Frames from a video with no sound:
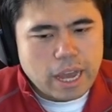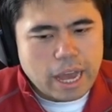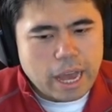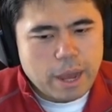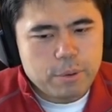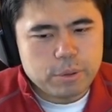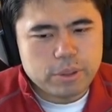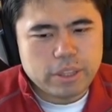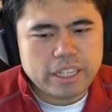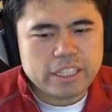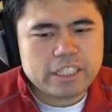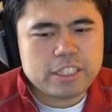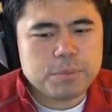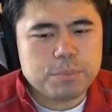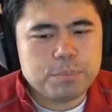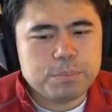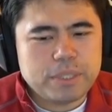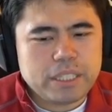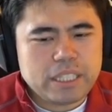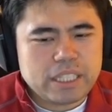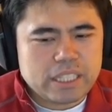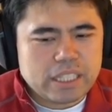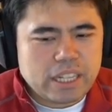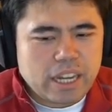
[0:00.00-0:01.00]
I would like to
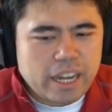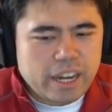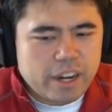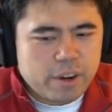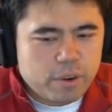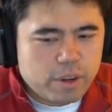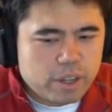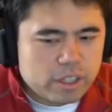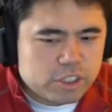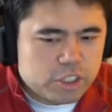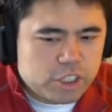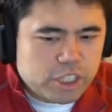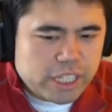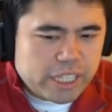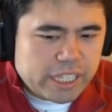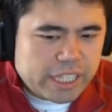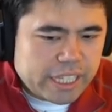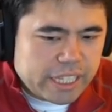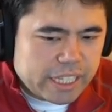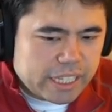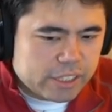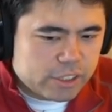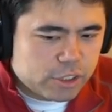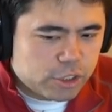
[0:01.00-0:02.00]
meet IRL, shake
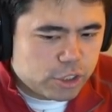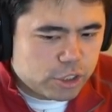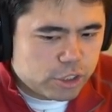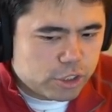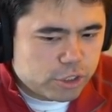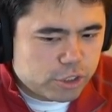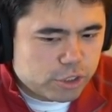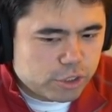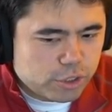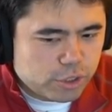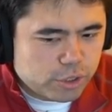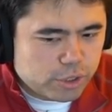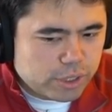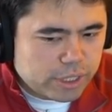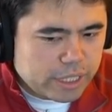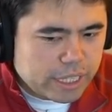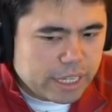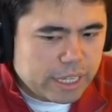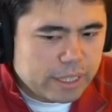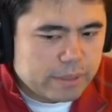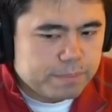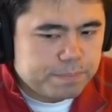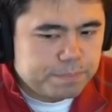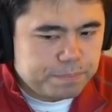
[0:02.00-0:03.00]
hands, good sir.
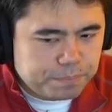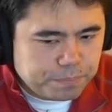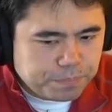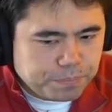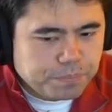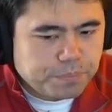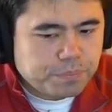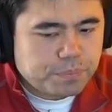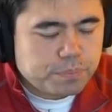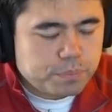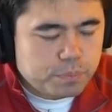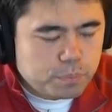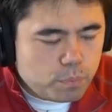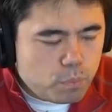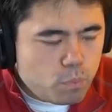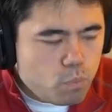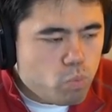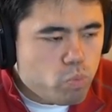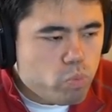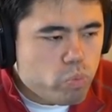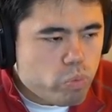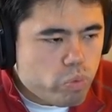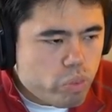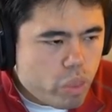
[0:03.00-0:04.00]
Yeah.
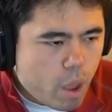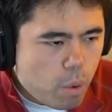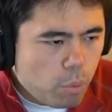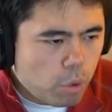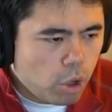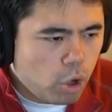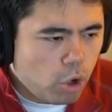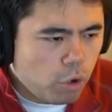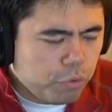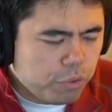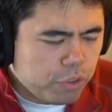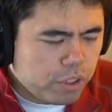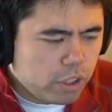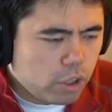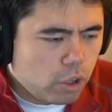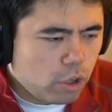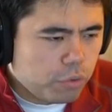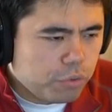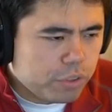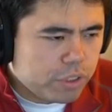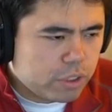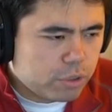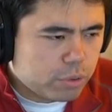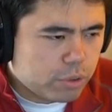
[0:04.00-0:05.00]
Well, hopefully,
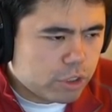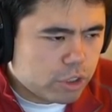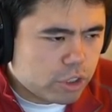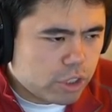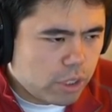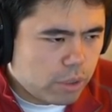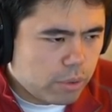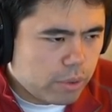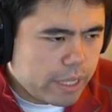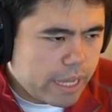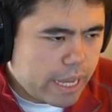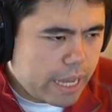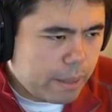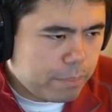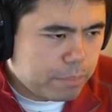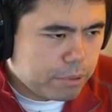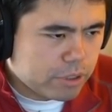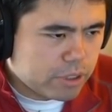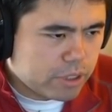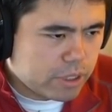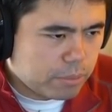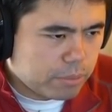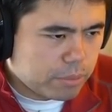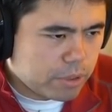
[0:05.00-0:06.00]
hopefully TwitchCon will
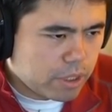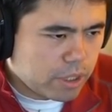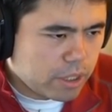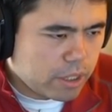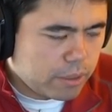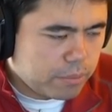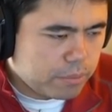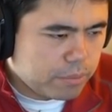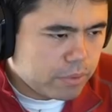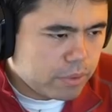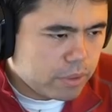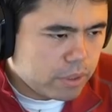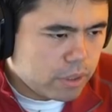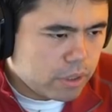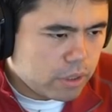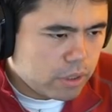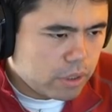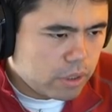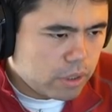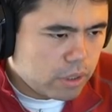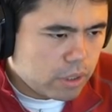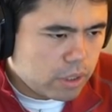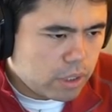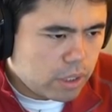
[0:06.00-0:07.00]
happen sometime.
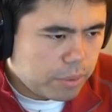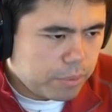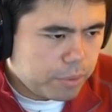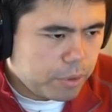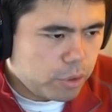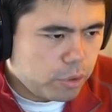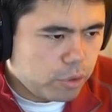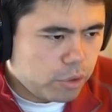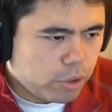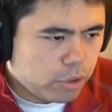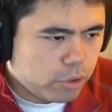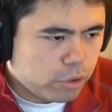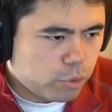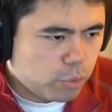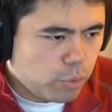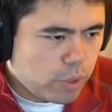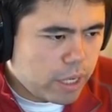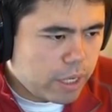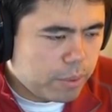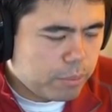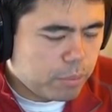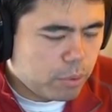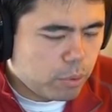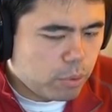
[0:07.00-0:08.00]
I mean, who knows
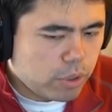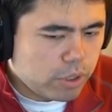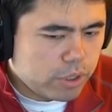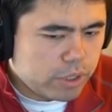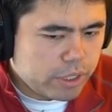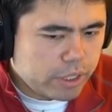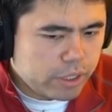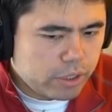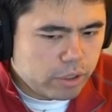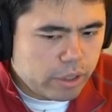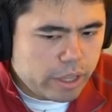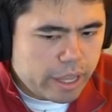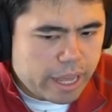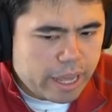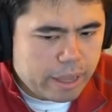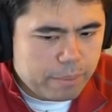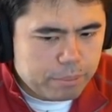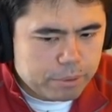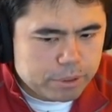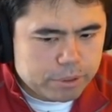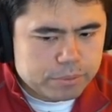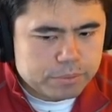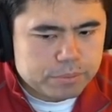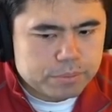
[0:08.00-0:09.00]
when, but one day it'll
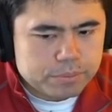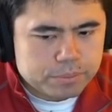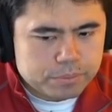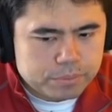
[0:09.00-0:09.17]
happen.